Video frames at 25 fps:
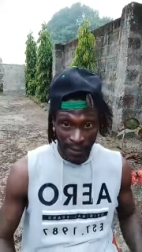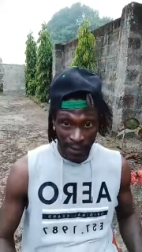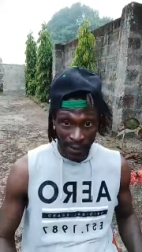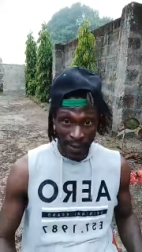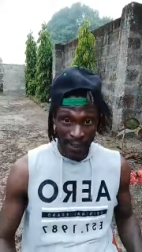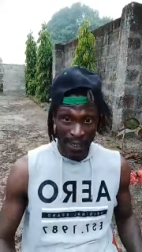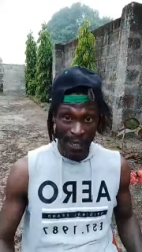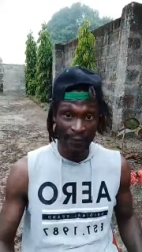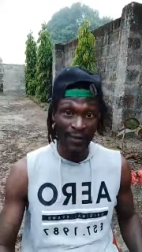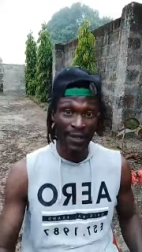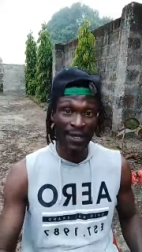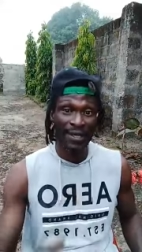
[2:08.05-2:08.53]

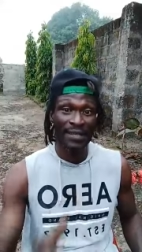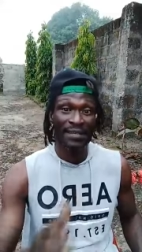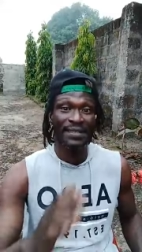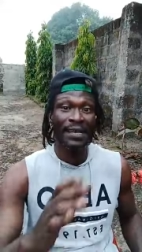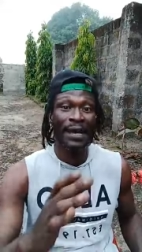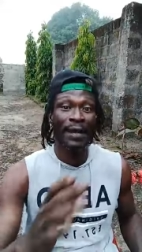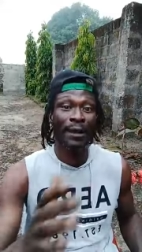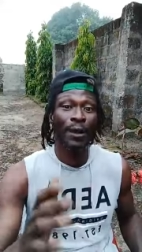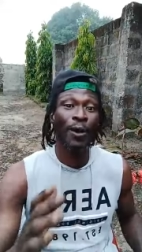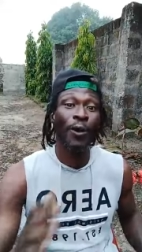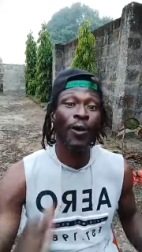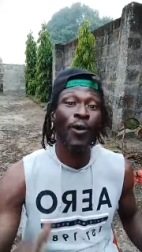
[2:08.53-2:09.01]
Even the
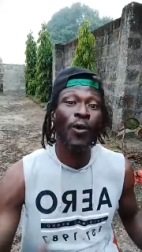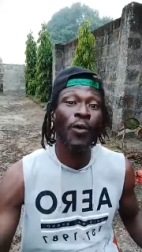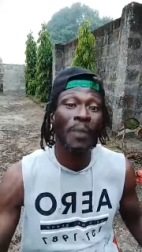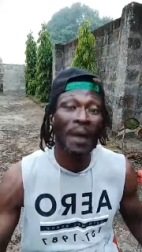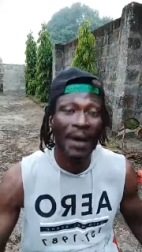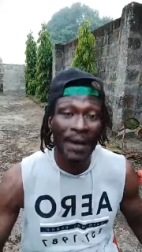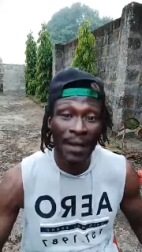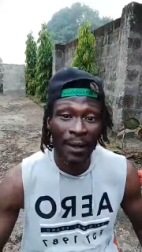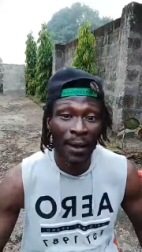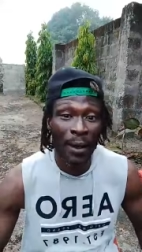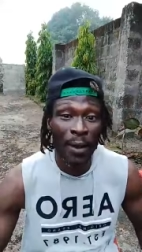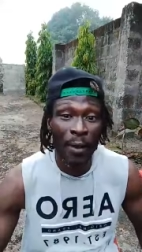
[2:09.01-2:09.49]
salon
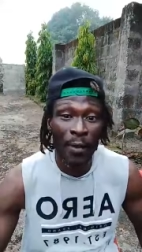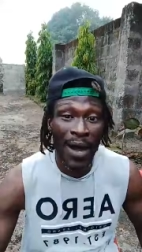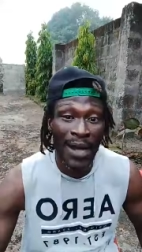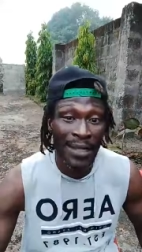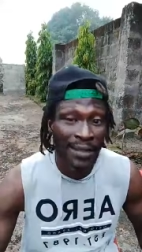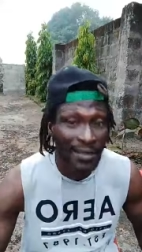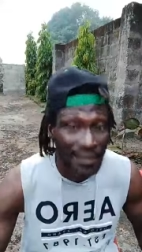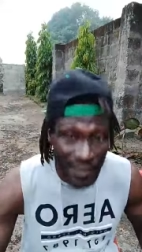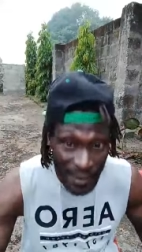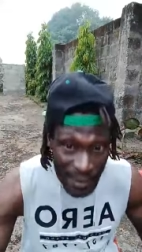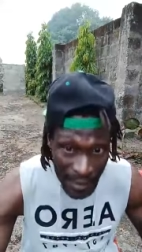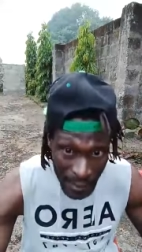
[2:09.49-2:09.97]
woman don't want
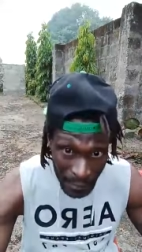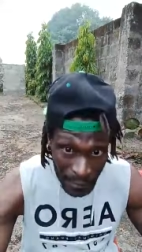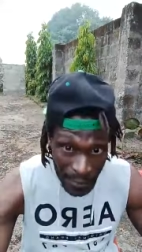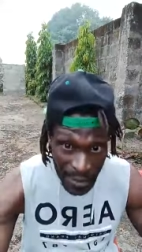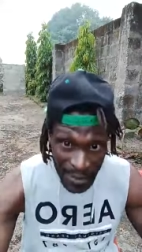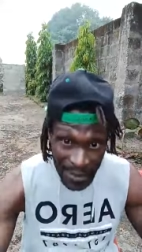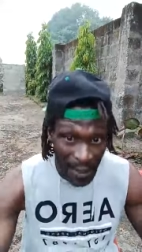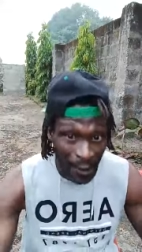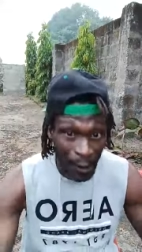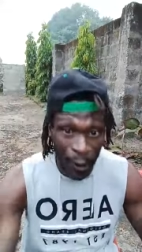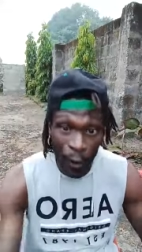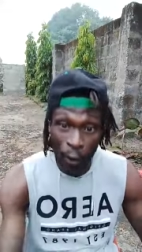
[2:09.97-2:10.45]
them. The
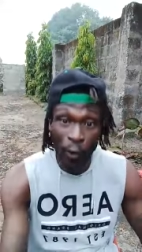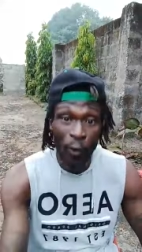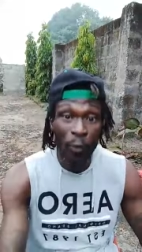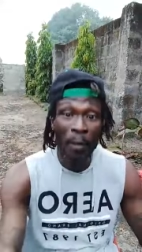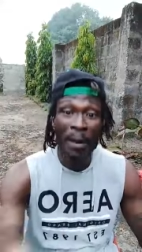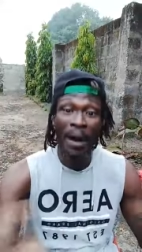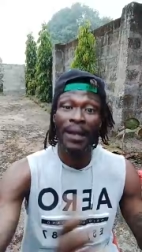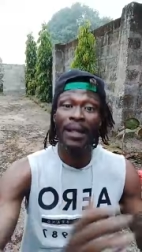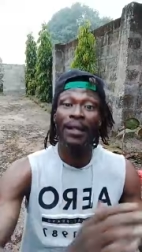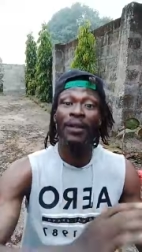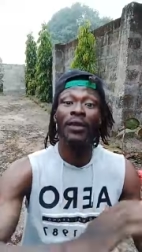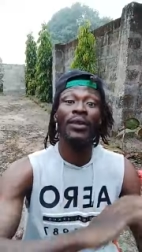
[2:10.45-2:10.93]
salon
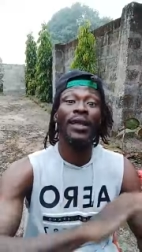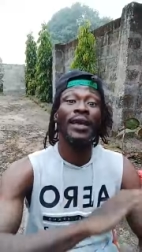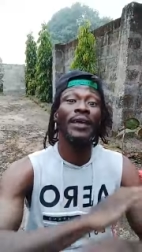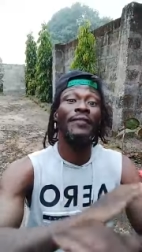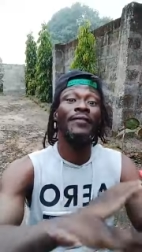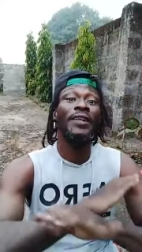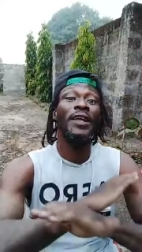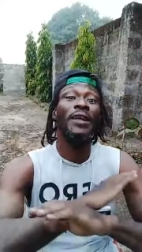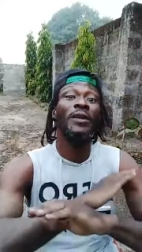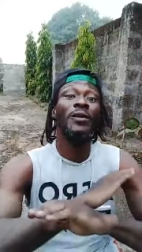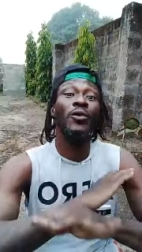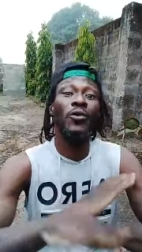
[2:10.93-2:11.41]
woman they don't
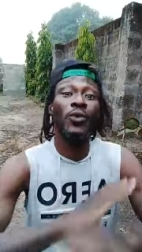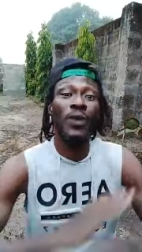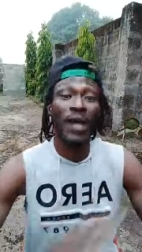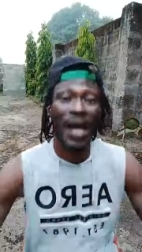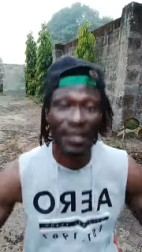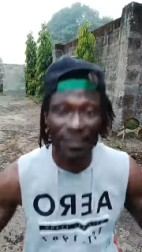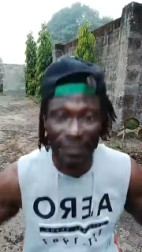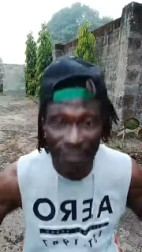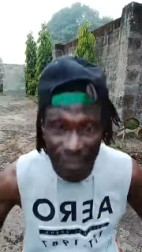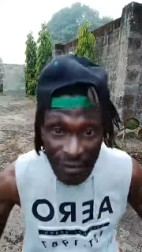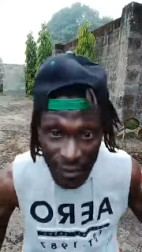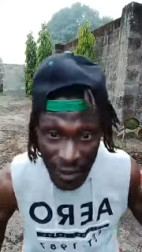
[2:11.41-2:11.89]
even look
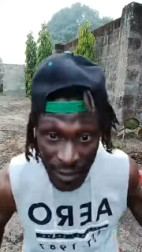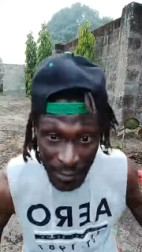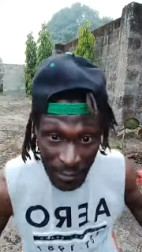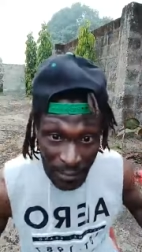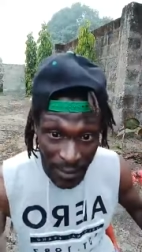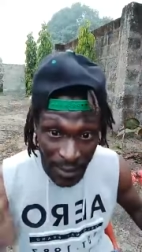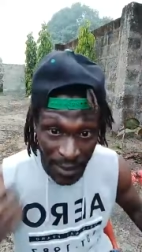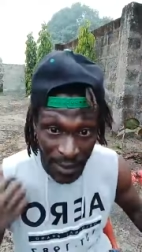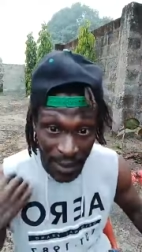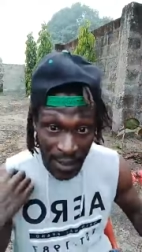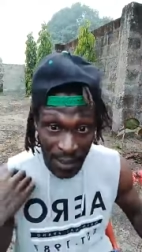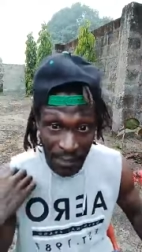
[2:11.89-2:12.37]
at them.
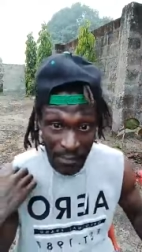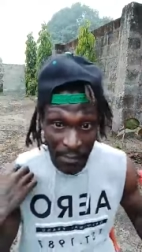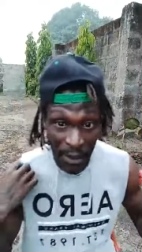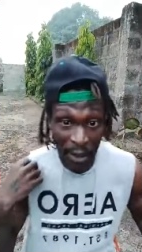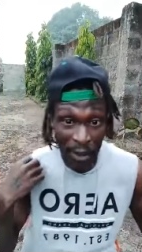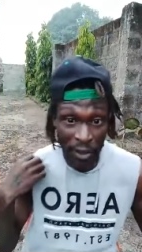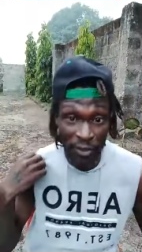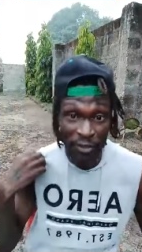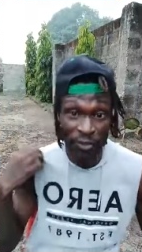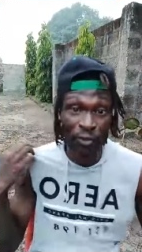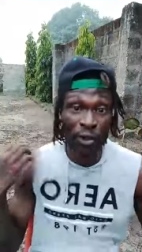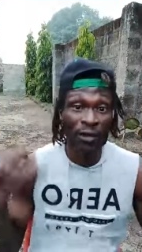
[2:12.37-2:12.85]

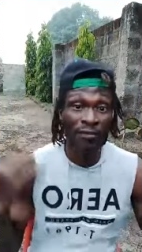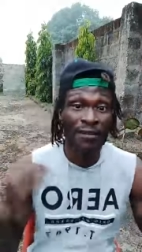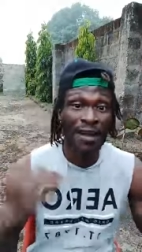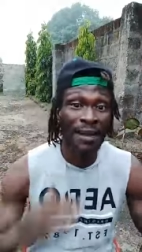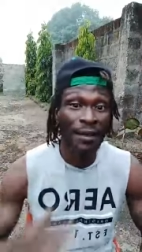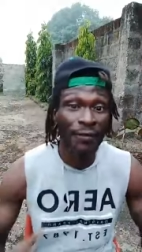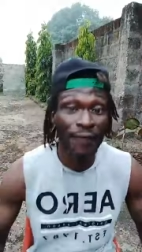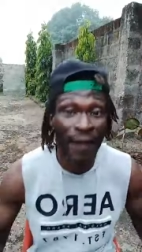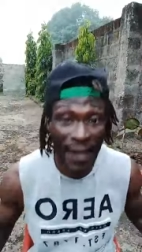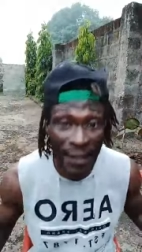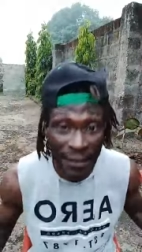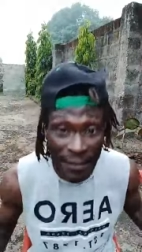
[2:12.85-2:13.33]
Because they're not
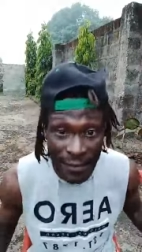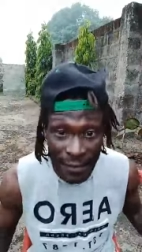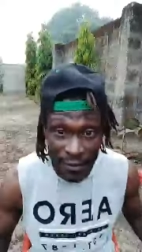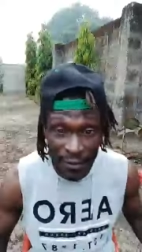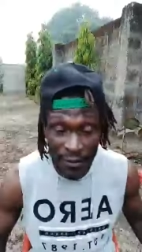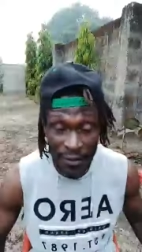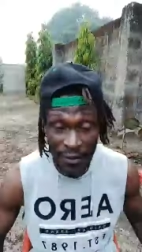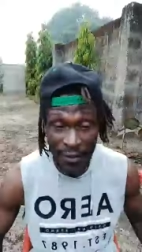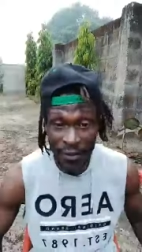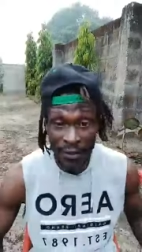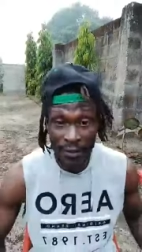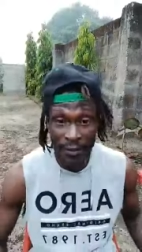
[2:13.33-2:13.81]
relevant.
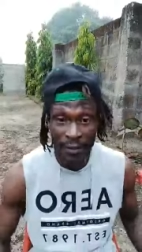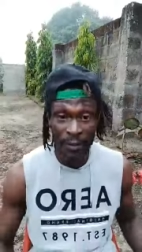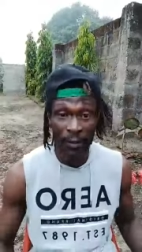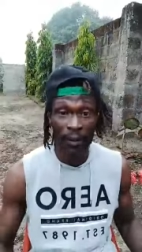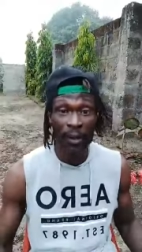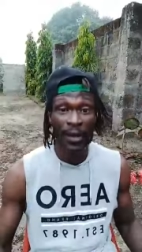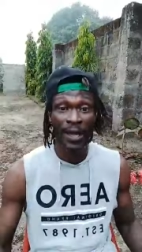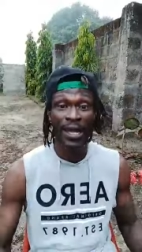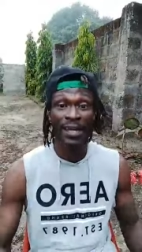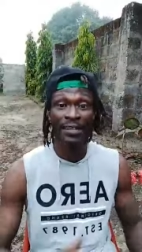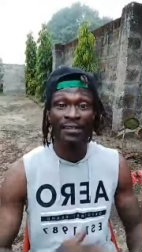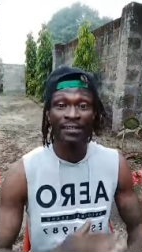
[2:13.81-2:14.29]
They don't
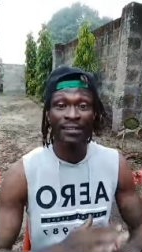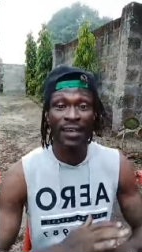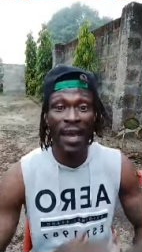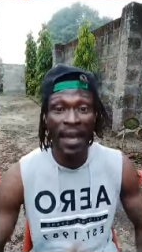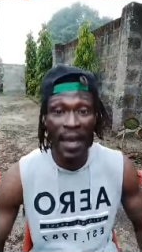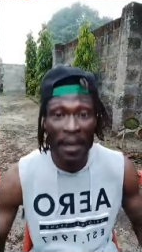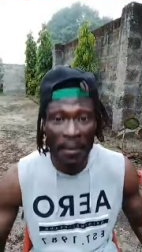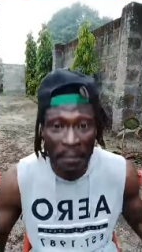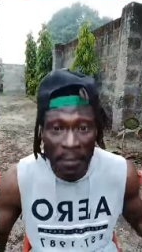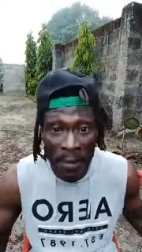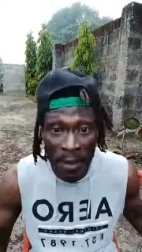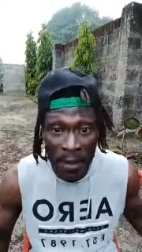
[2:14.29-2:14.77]
get
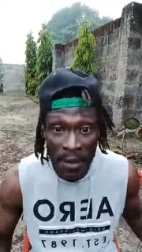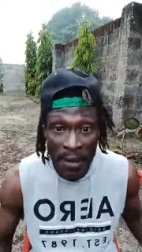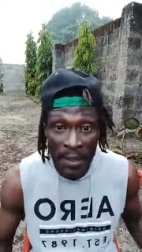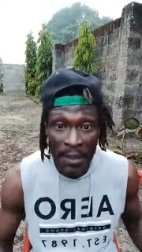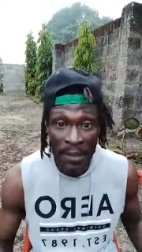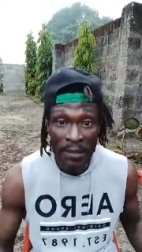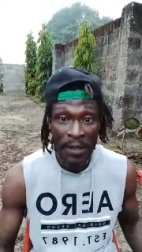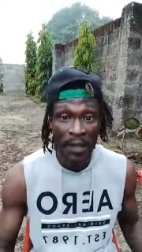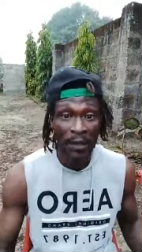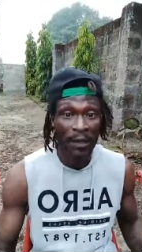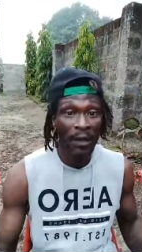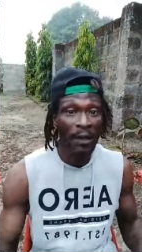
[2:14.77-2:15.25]
game.
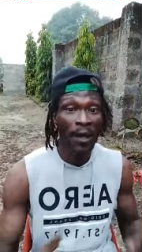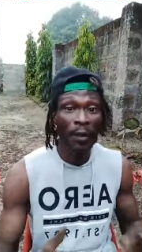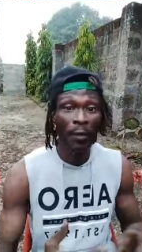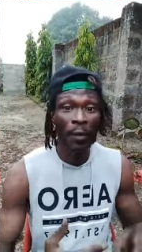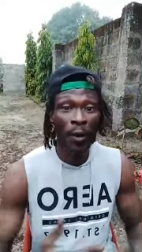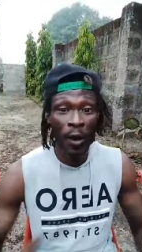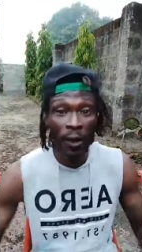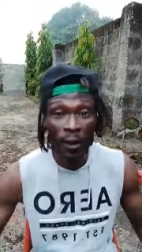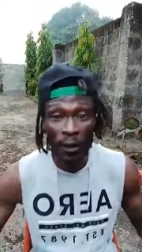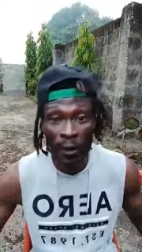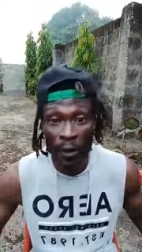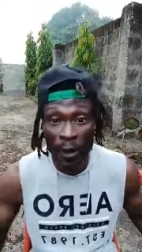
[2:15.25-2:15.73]
They know they
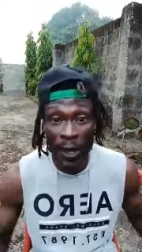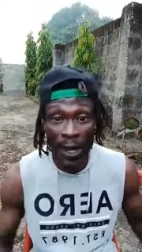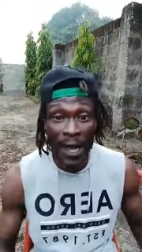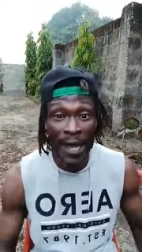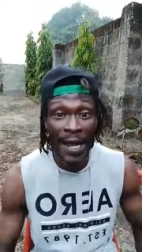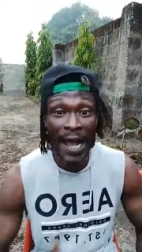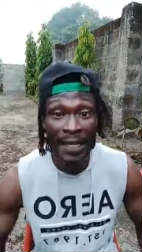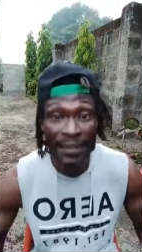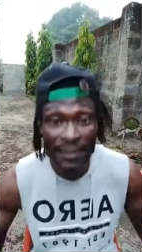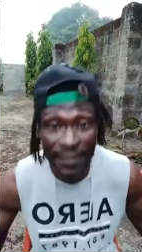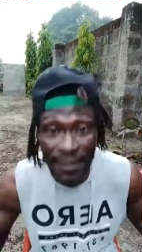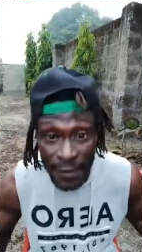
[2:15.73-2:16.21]
work. They don't get
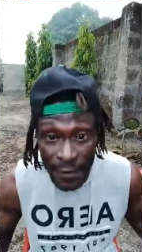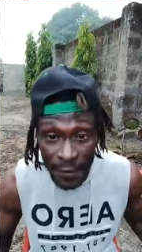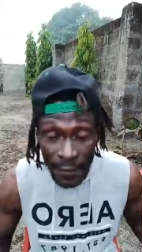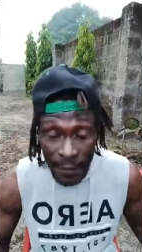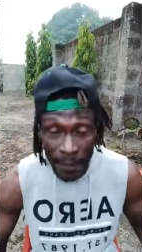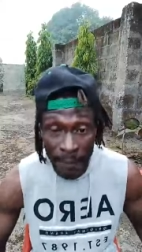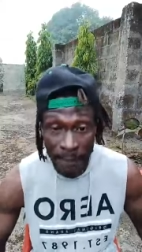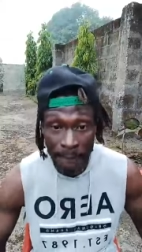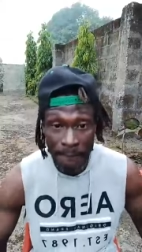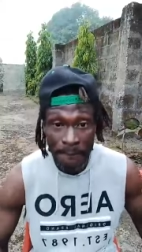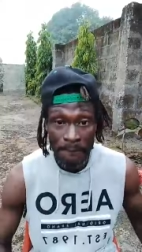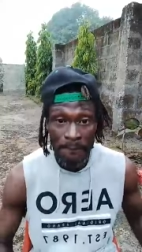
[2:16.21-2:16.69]
nothing.
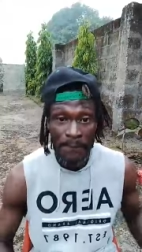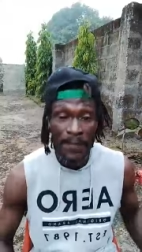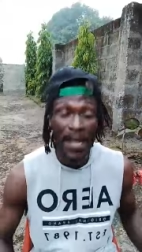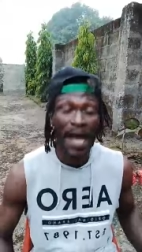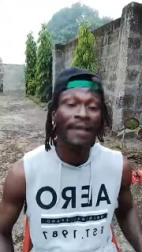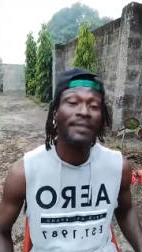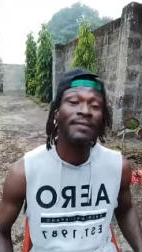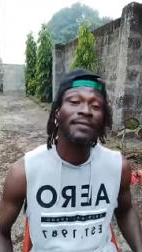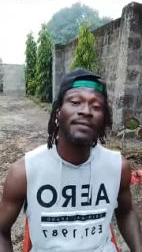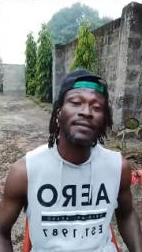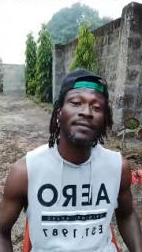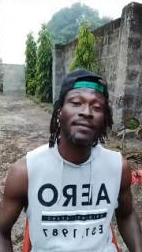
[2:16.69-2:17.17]

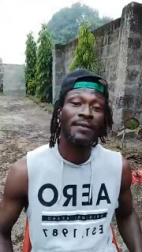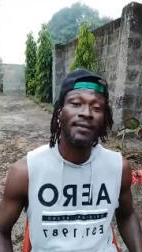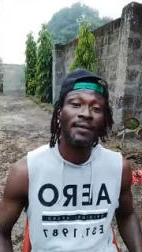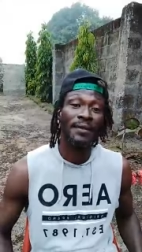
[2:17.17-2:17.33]
Nothing.